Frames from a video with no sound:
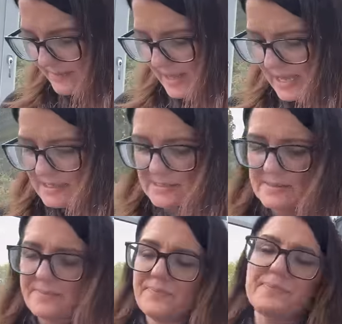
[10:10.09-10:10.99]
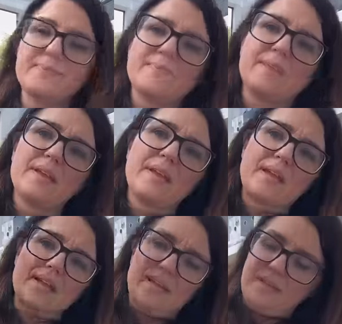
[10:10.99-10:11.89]
this.
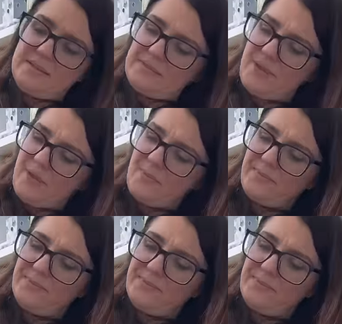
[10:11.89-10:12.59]
So,